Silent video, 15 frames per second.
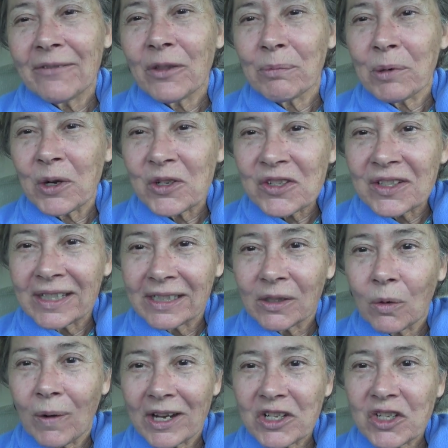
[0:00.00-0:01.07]
of the person in
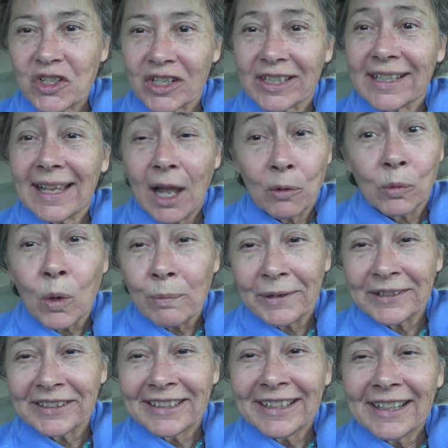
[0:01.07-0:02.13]
question, a
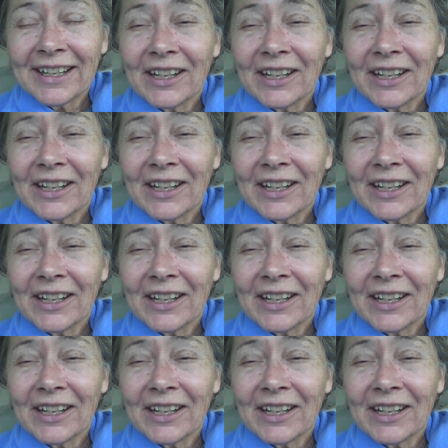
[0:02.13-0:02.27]
woman.